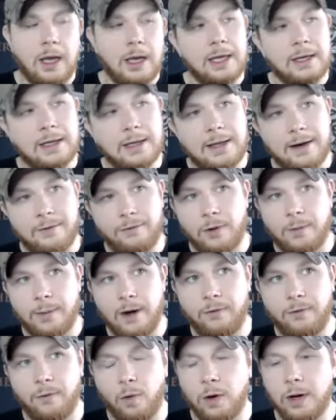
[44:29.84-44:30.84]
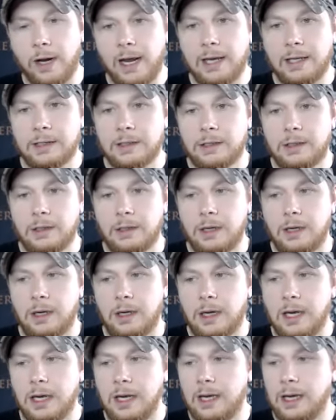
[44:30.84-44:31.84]
He did that for about four days.
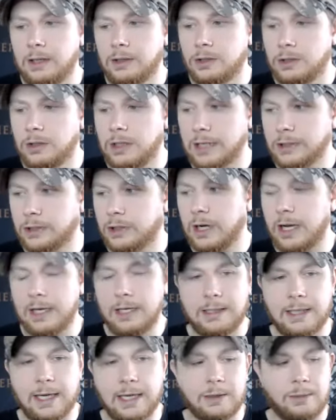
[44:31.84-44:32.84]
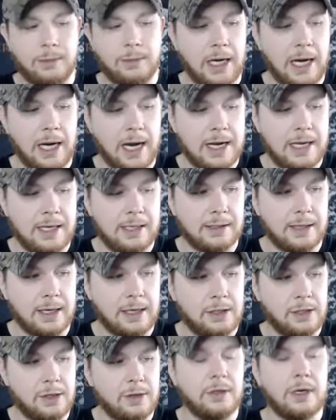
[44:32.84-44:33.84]
And yesterday he texted me and he's
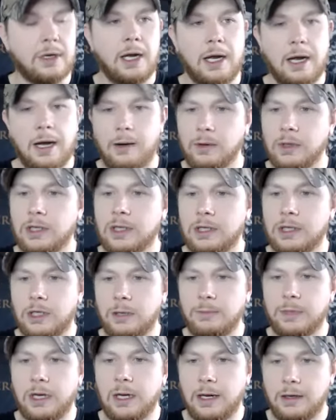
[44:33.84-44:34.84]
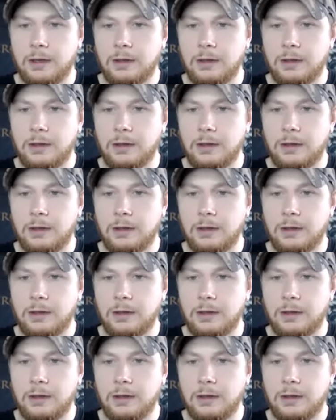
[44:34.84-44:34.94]
like, dude, I went to the gym today.